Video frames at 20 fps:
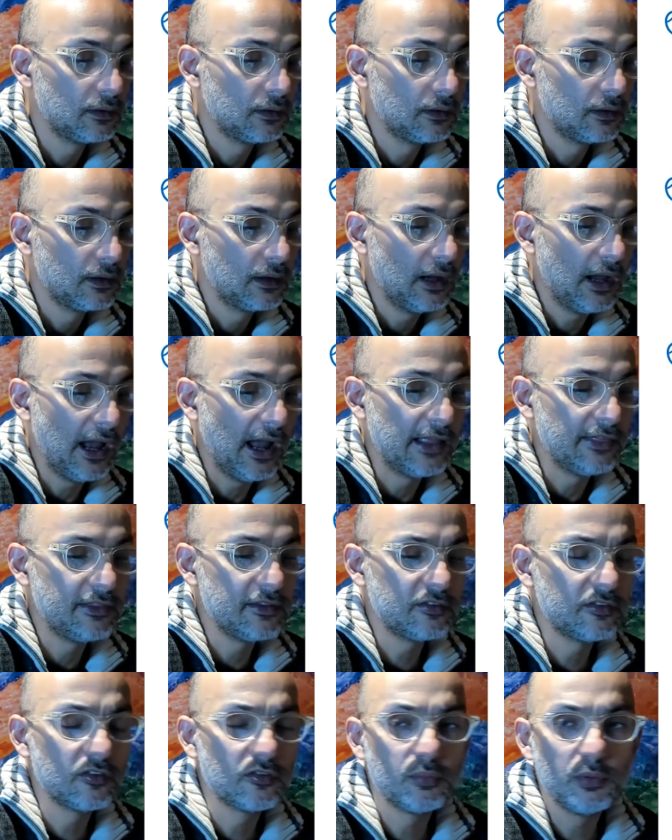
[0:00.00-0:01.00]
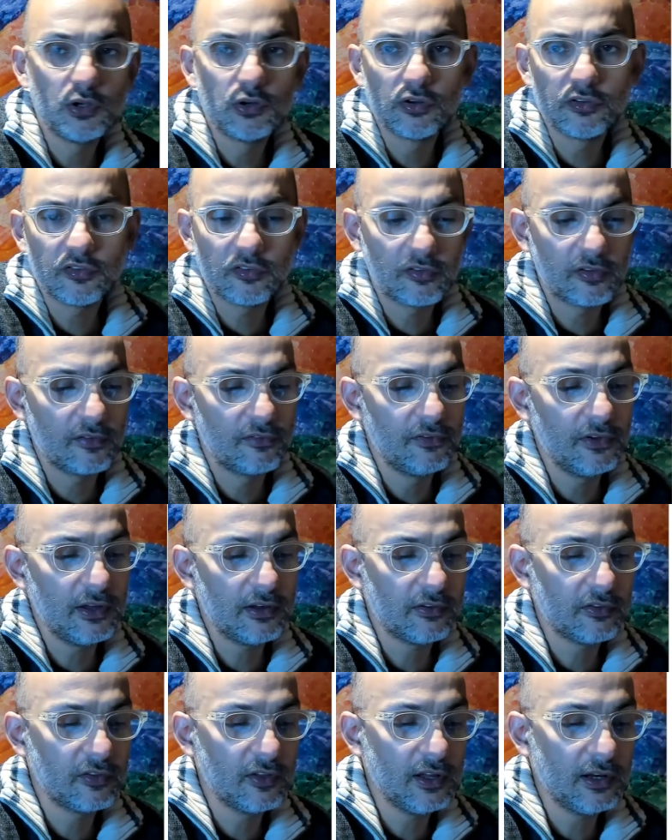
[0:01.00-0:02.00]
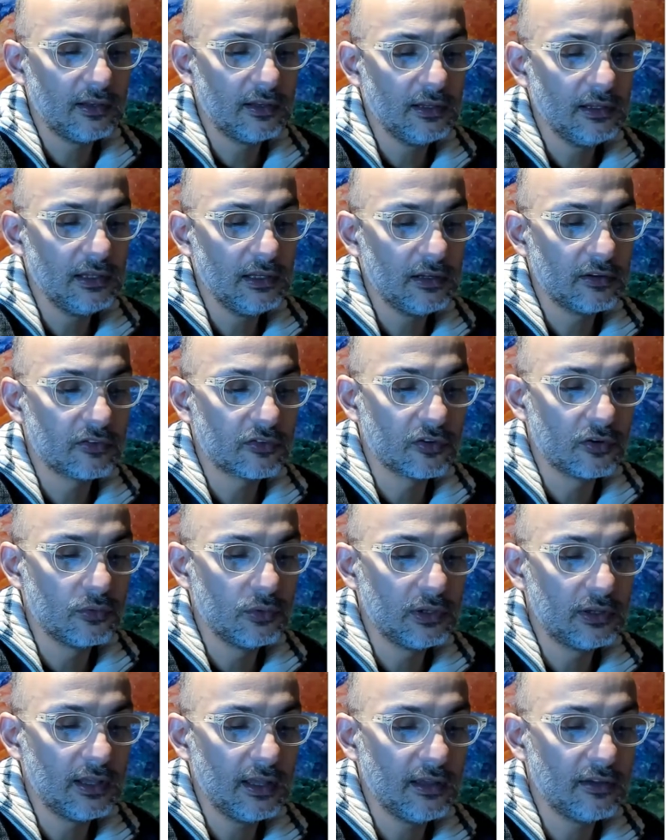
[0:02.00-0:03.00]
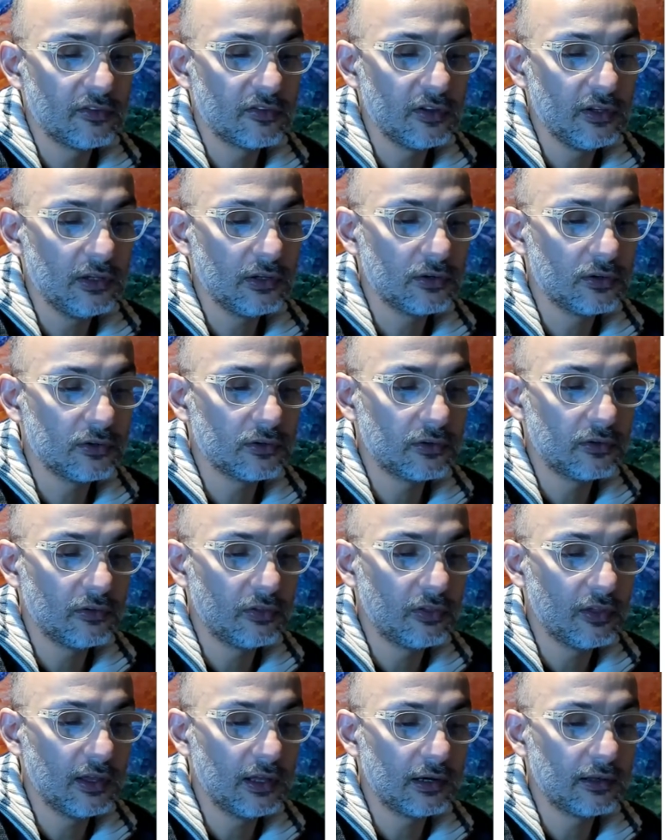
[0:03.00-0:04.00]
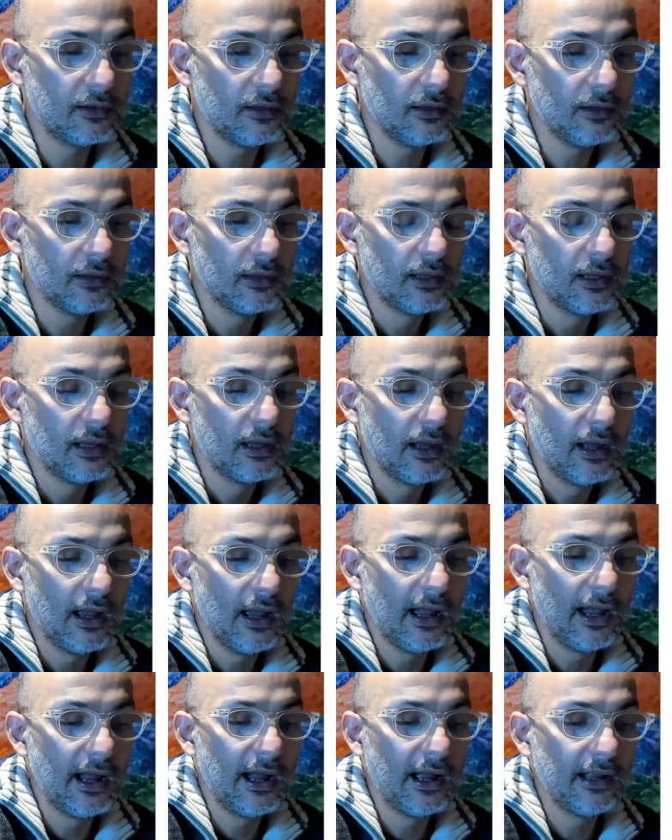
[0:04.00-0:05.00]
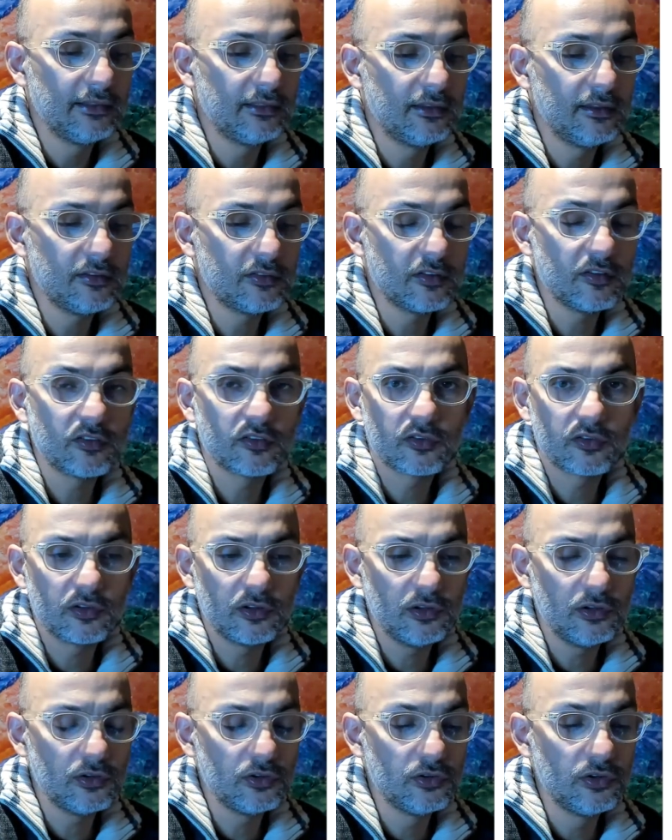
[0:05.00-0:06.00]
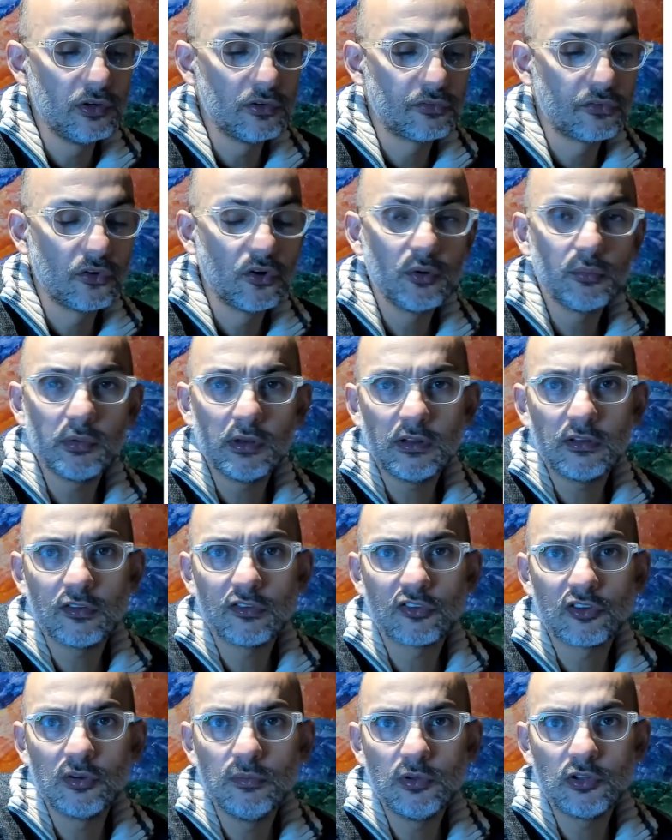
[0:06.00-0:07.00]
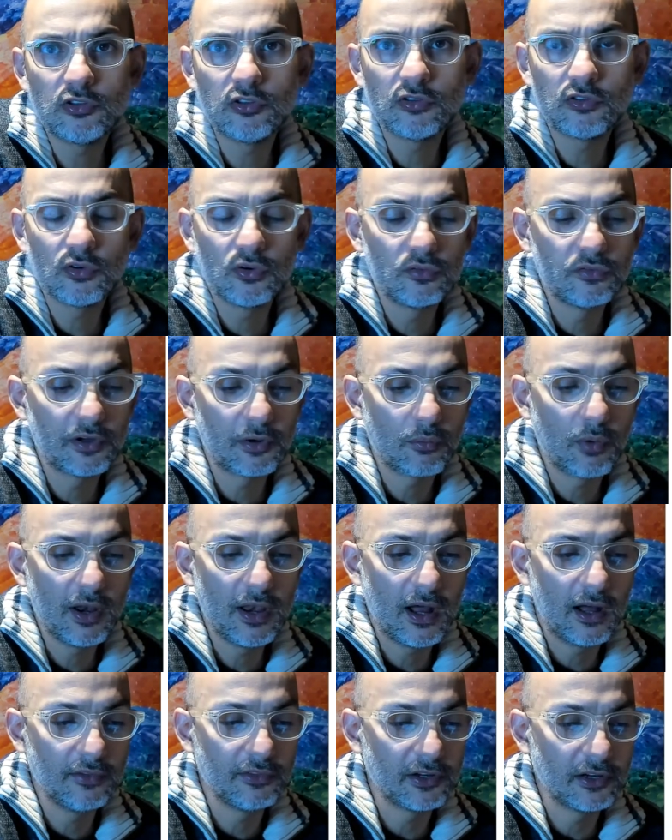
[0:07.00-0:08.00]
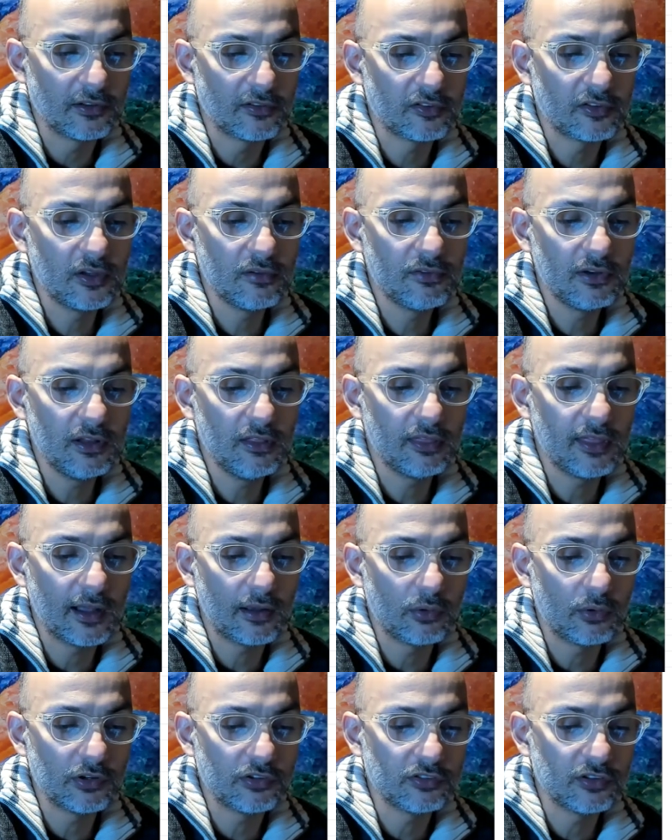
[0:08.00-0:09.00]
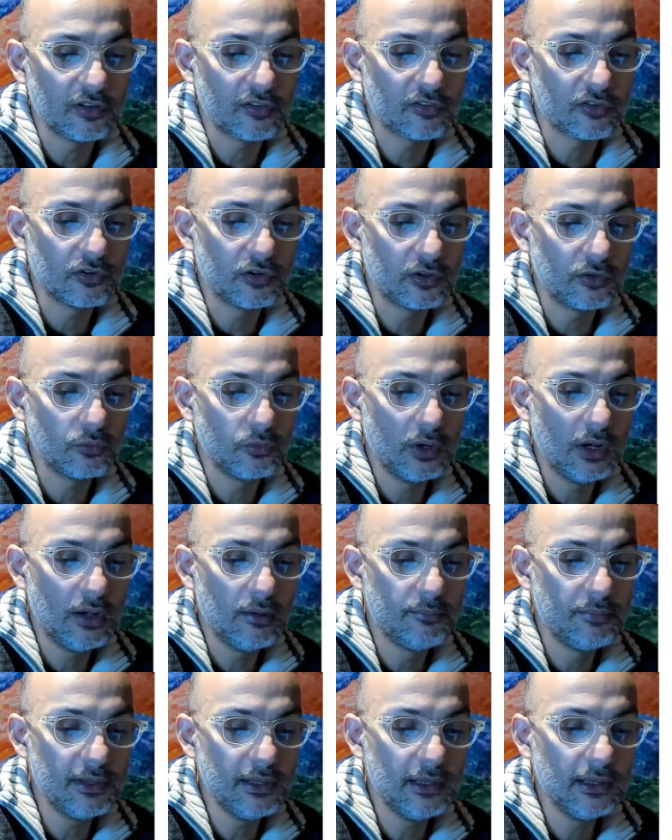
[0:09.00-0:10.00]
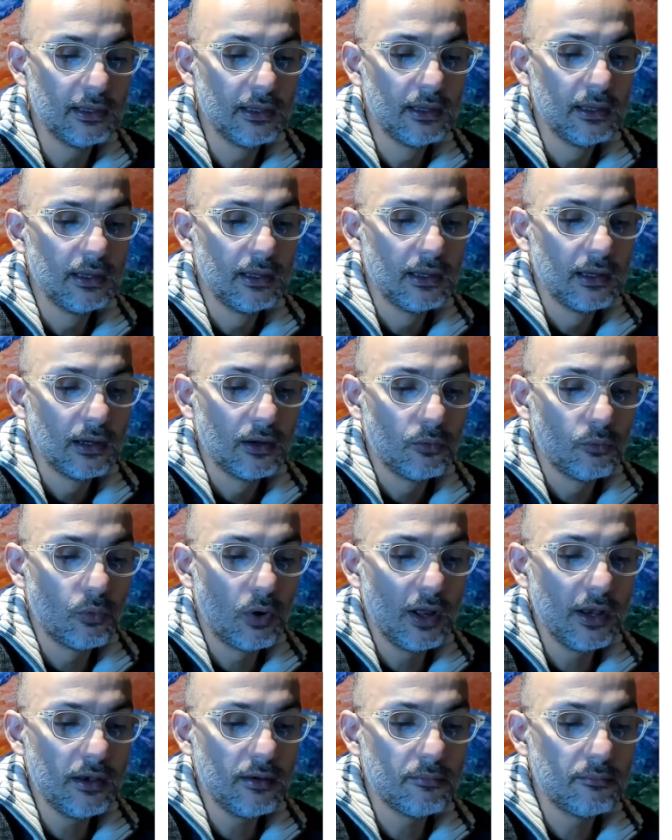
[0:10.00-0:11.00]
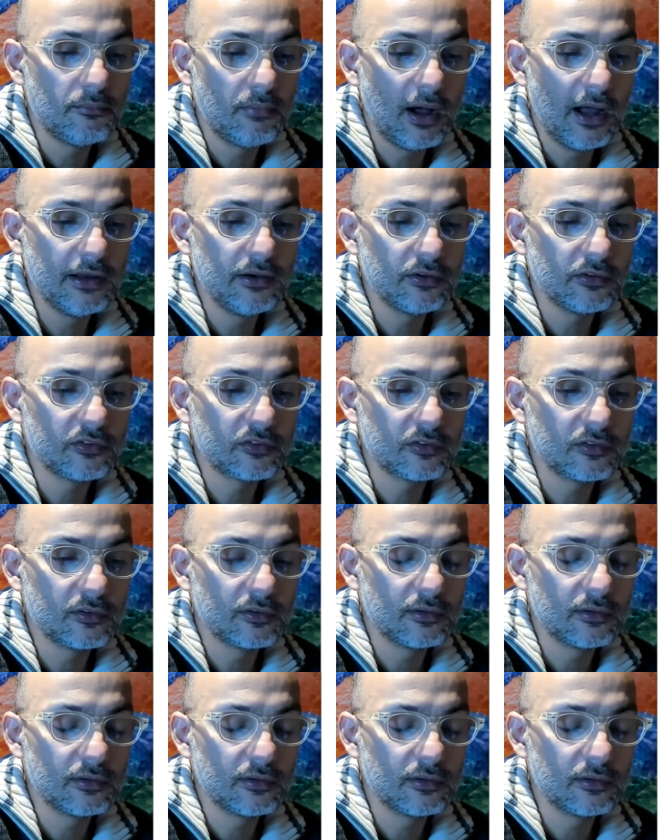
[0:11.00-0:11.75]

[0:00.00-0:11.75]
And this is because it's the first 30 years, so we take 0 to 30. And this is uniformly distributed over 100. It's given in the question, so it will be 1 minus.